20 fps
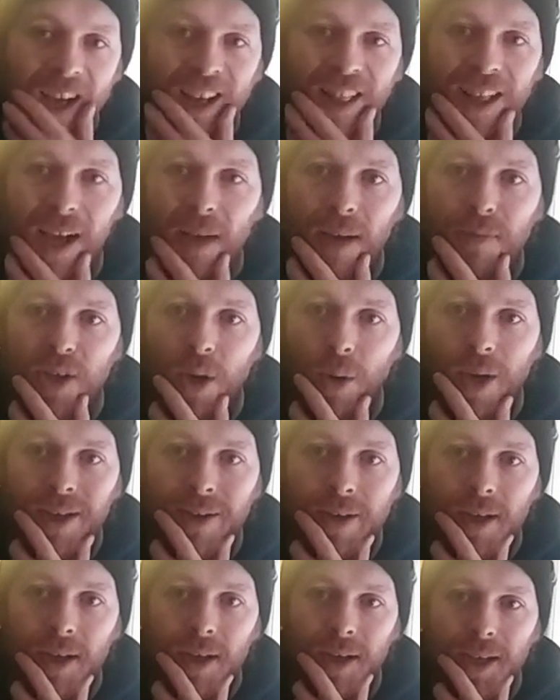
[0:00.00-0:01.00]
No,
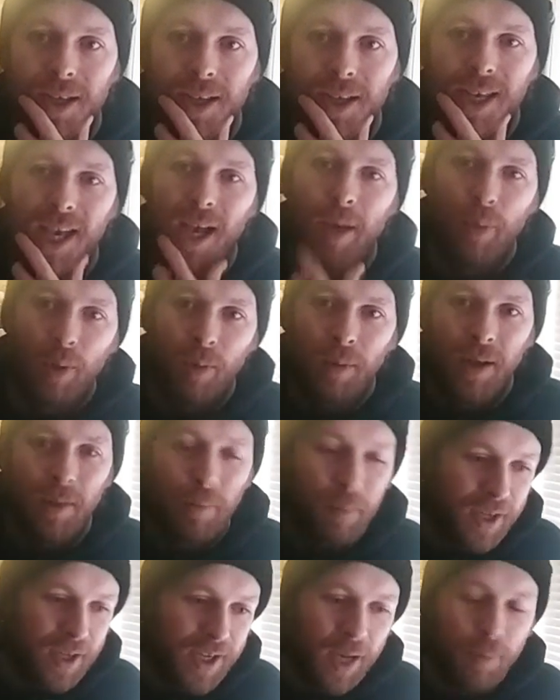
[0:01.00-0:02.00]
doesn't work like that. You
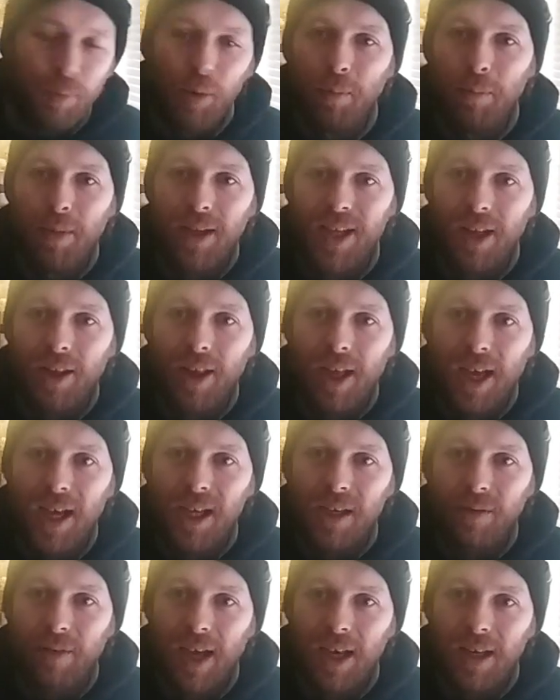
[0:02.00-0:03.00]
use that as a reason not
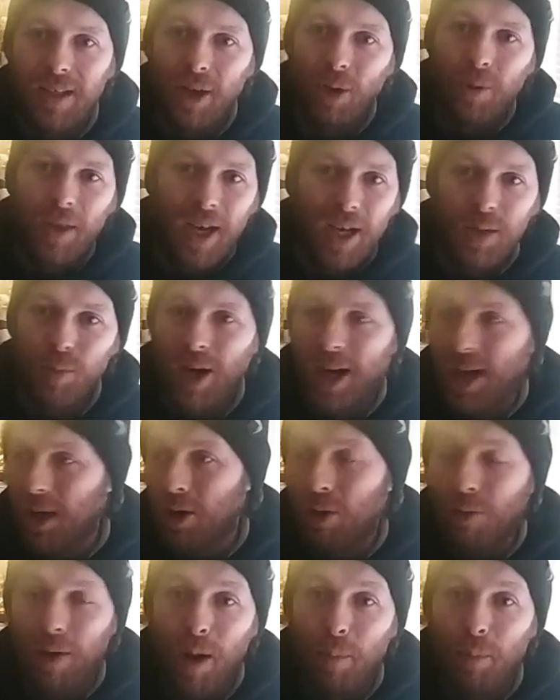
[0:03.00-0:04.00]
to turn out like that,